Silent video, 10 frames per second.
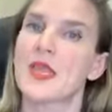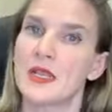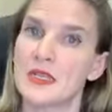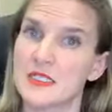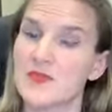
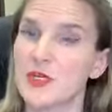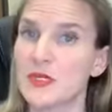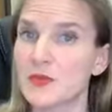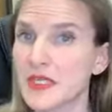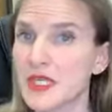And it is
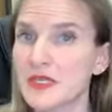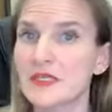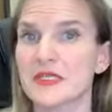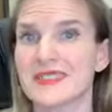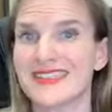very
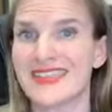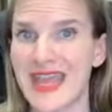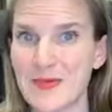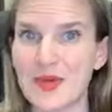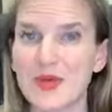real, it is
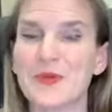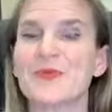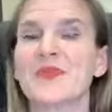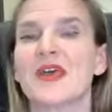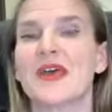chemical.
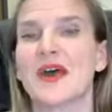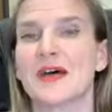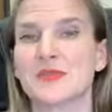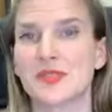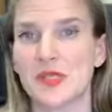
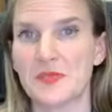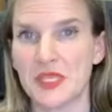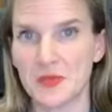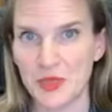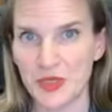Um, so,
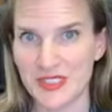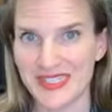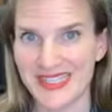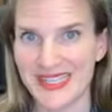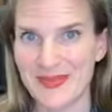something
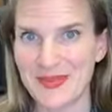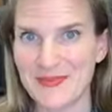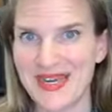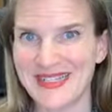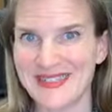important to keep
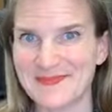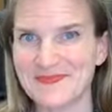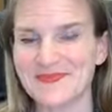in mind.